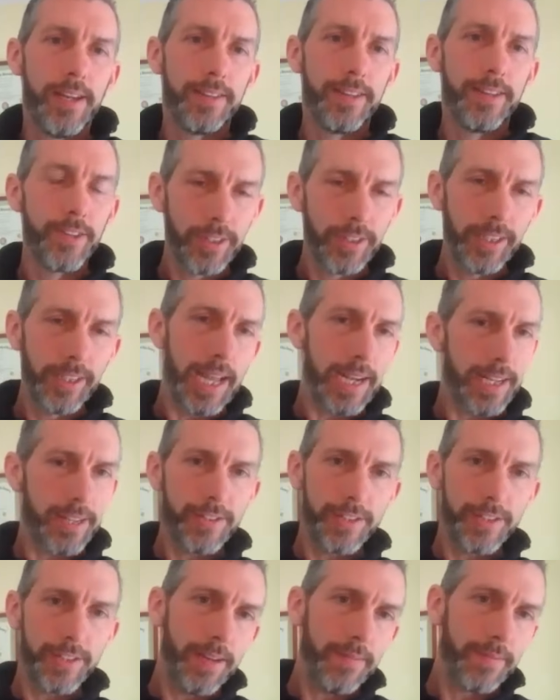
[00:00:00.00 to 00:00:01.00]
there's a
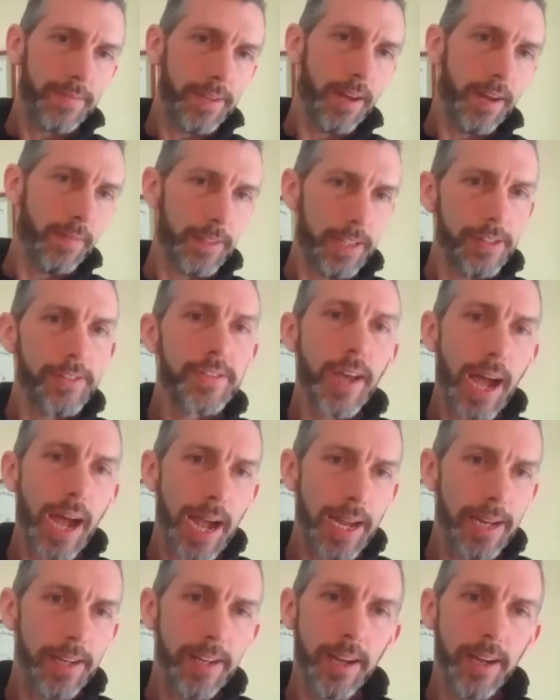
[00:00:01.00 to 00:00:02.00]
legacy of
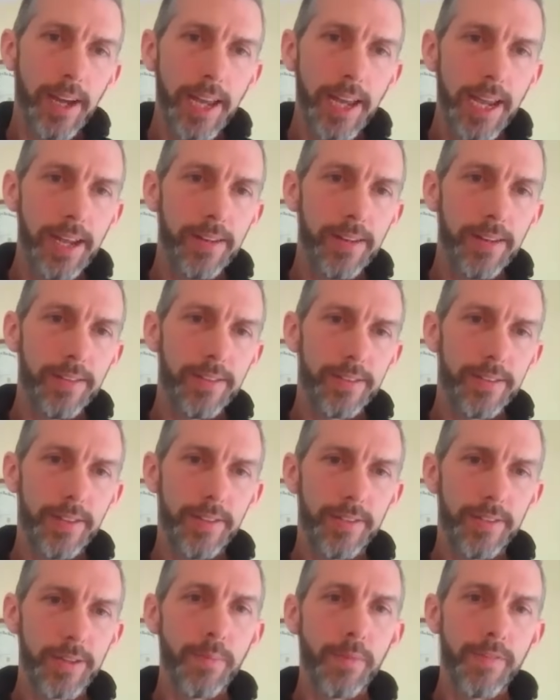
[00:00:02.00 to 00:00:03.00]
design, and
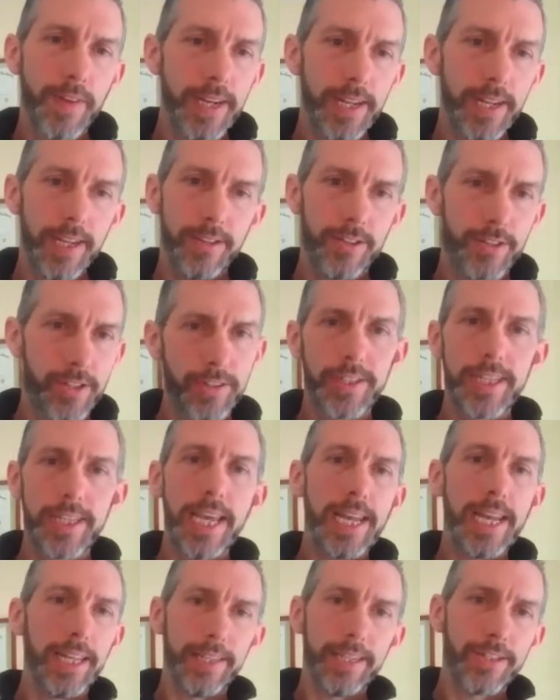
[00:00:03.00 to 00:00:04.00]
some of it is just
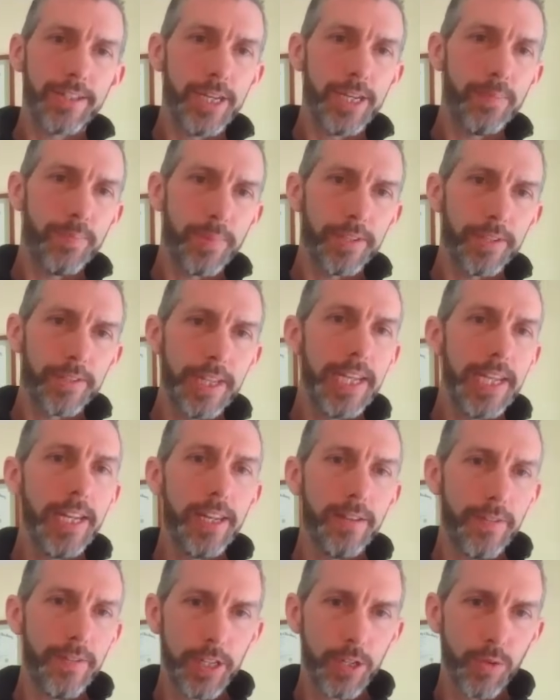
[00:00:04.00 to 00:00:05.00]
getting the cheapest
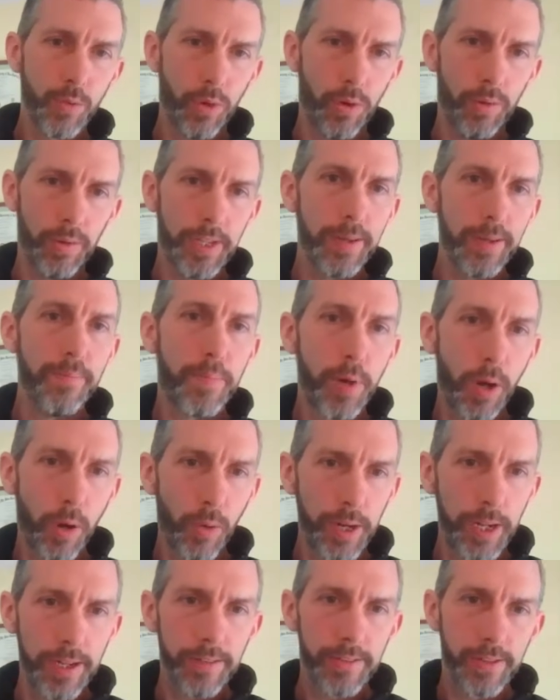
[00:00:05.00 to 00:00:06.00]
individual
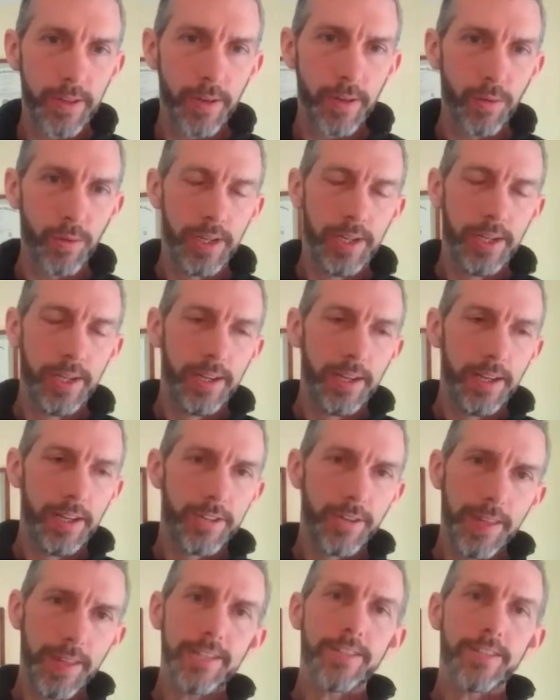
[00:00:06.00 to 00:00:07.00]
component. So
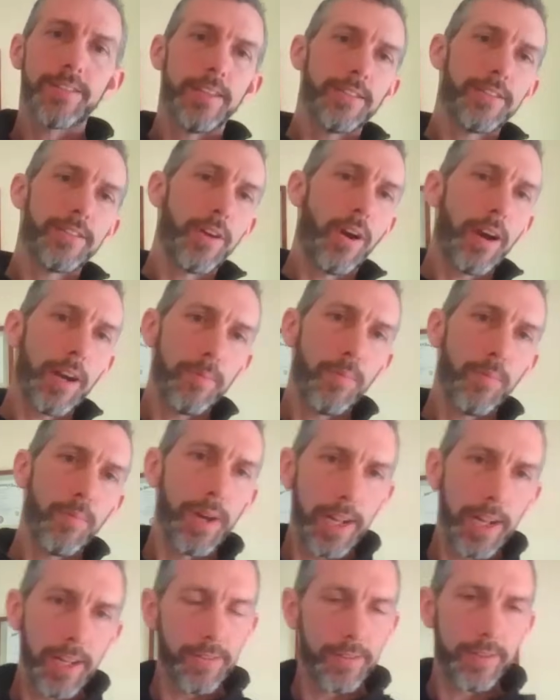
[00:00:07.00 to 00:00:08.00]
So that's the starting
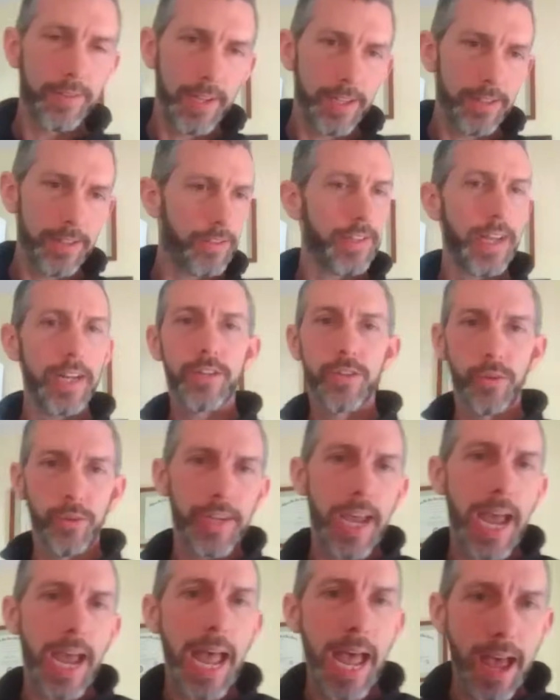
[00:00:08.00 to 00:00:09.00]
point is
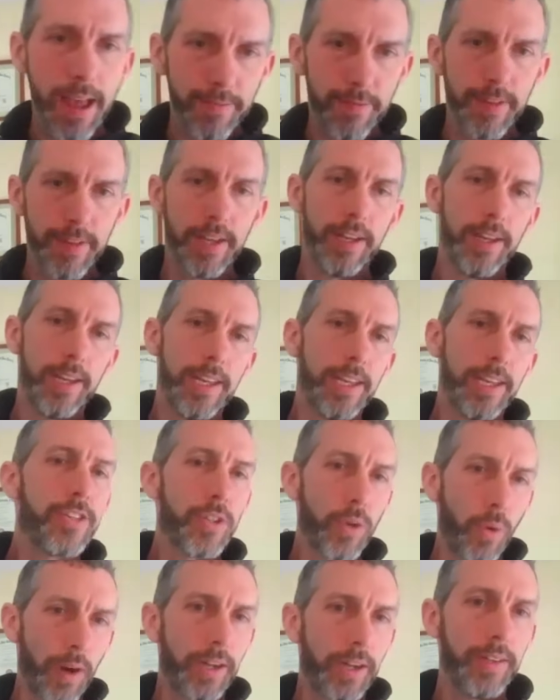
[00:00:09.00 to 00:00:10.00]
centrals have
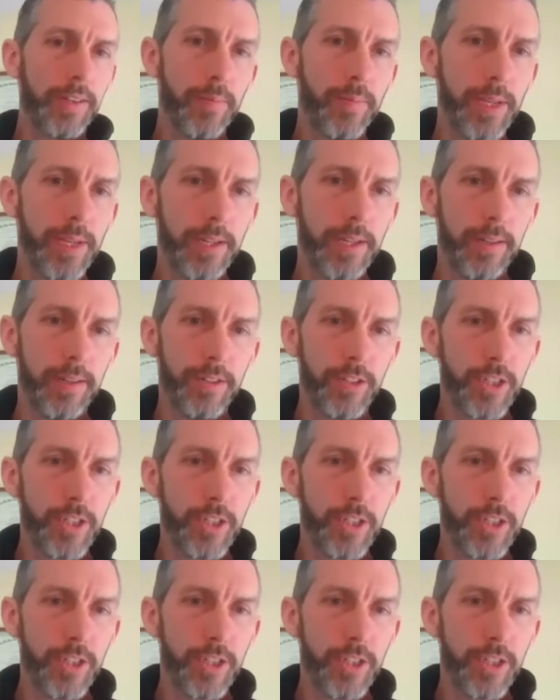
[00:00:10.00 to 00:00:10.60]
historically been